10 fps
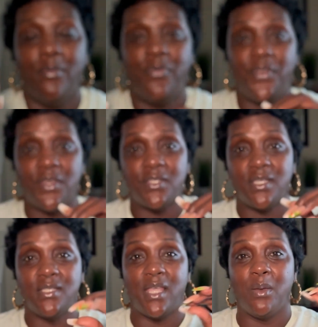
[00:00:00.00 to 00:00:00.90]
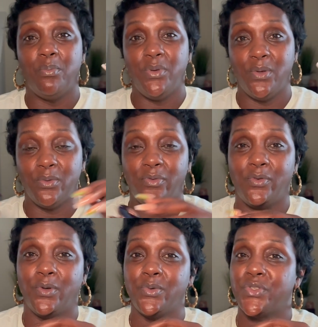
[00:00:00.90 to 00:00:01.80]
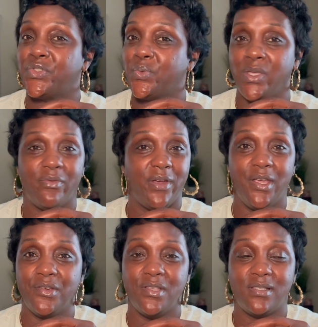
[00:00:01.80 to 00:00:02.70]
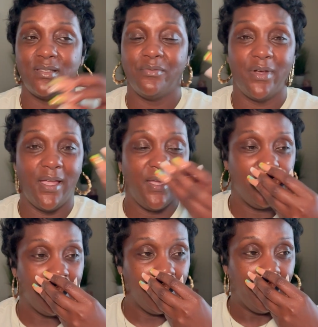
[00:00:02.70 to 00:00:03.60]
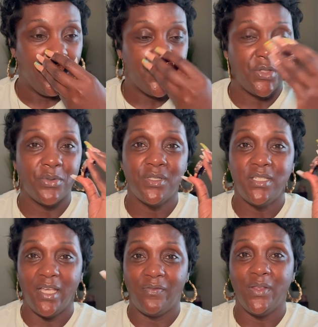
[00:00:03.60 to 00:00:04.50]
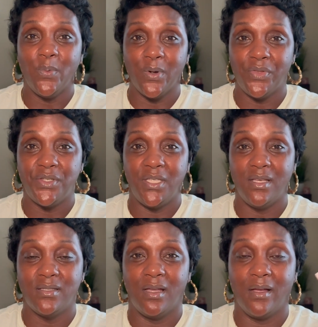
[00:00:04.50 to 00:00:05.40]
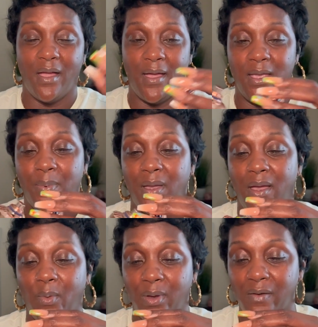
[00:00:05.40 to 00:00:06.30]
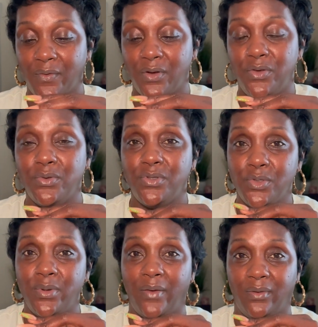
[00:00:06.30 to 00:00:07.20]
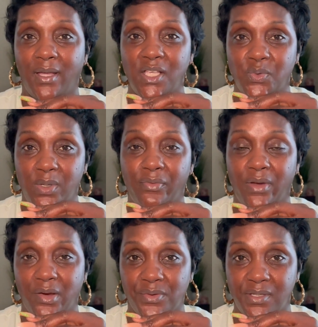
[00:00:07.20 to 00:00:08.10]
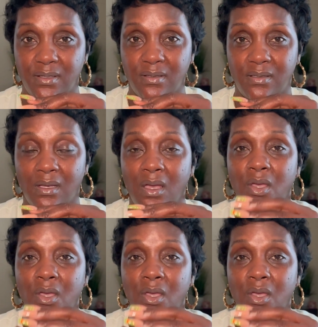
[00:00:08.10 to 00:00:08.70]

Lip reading: This is a beautiful, sweet fragrance, right? So it's definitely worth the TikTok hype. However, you do have to like sweet fragrances.